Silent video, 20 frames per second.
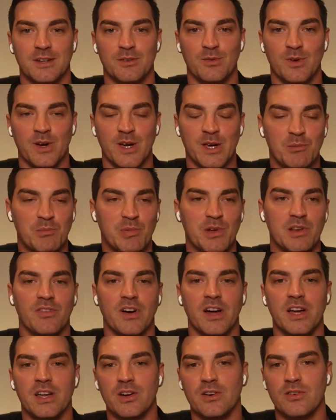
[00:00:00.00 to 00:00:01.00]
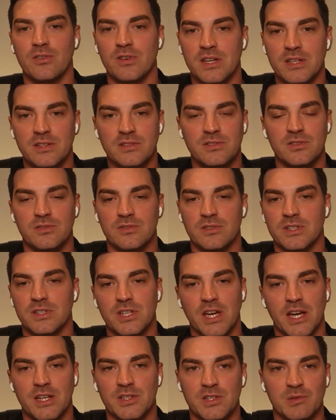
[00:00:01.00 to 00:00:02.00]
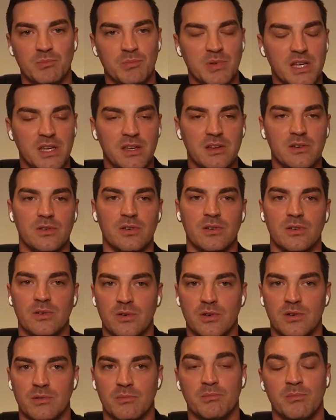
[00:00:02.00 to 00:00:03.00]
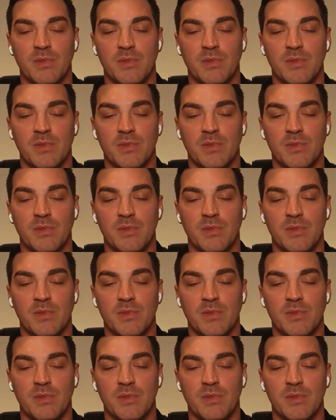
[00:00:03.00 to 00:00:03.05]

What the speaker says: Right. But if I go into a ChatGPT or